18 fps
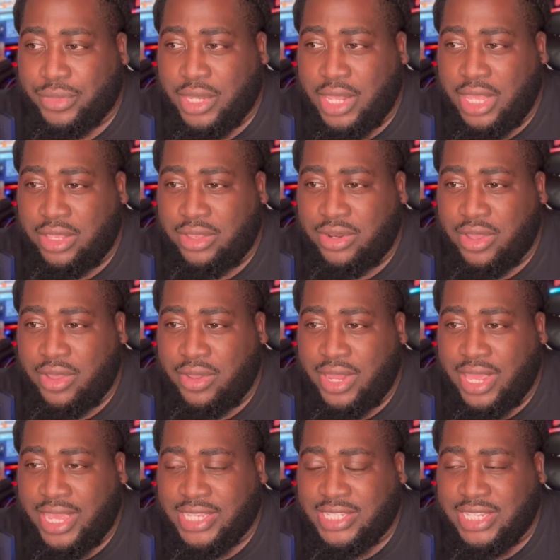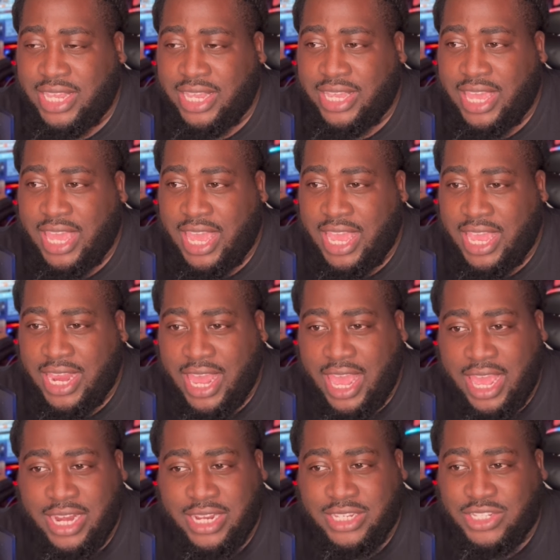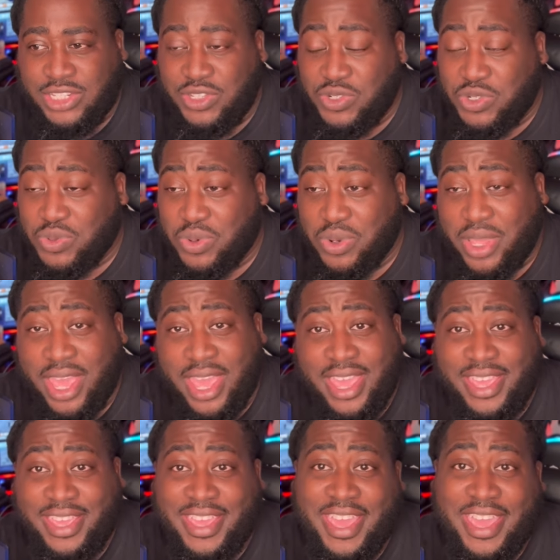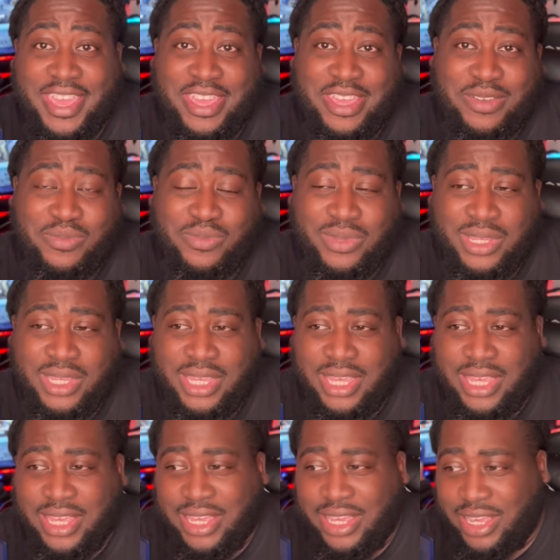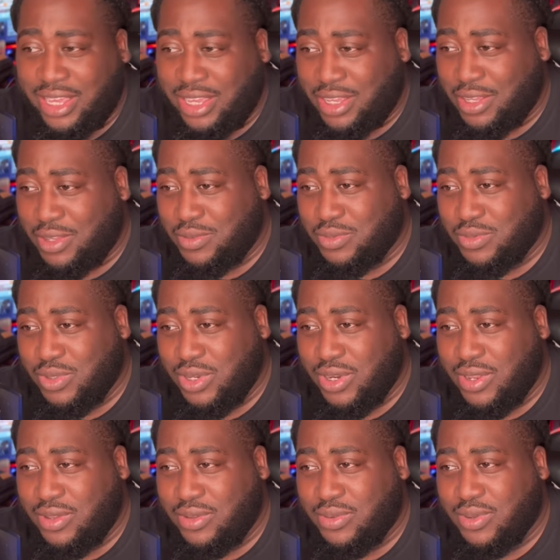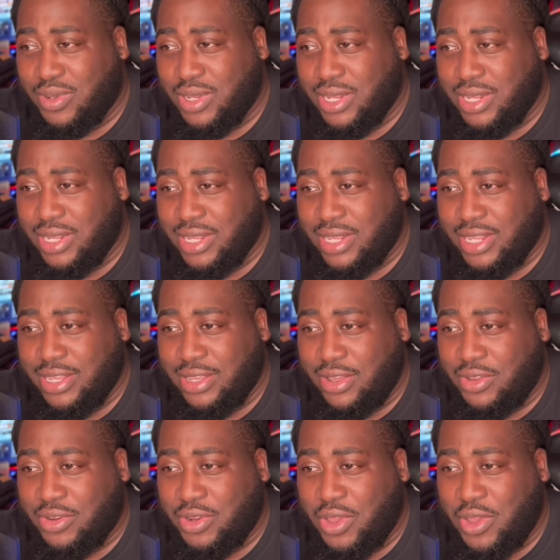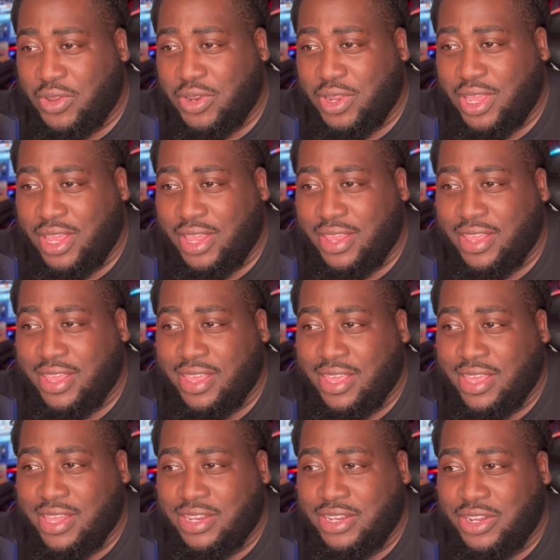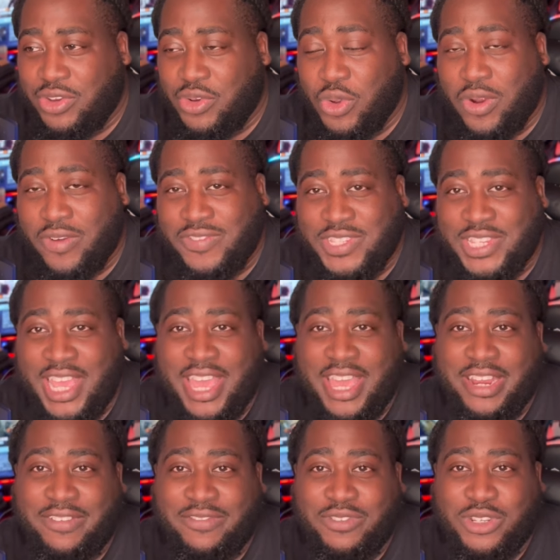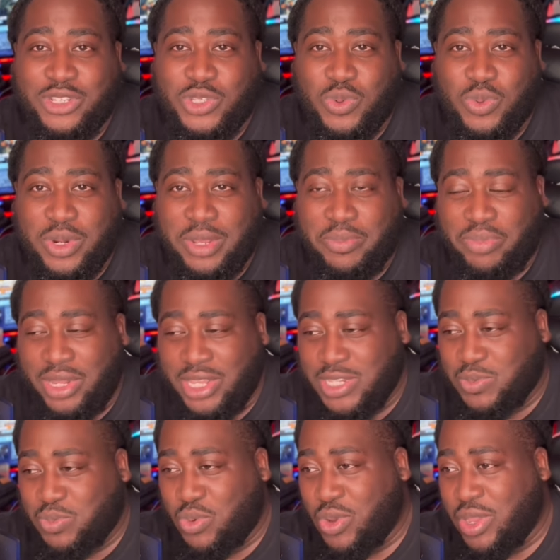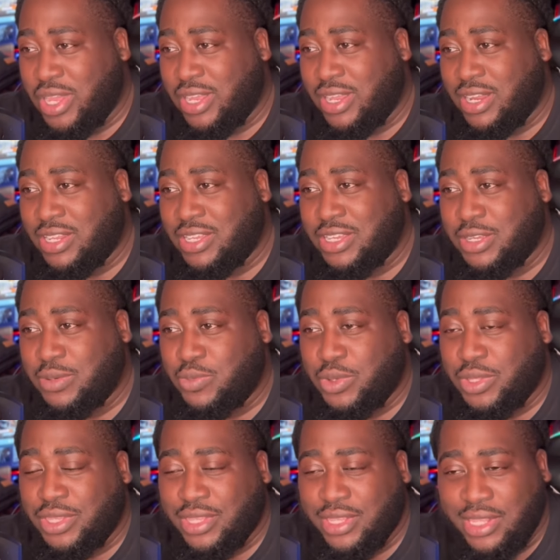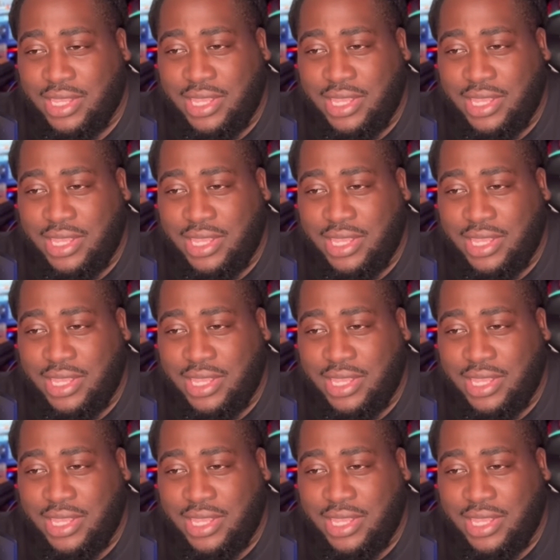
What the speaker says: you know, like I said, Cade had his usual Cade game, you know, on the north side of the 20-plus point club with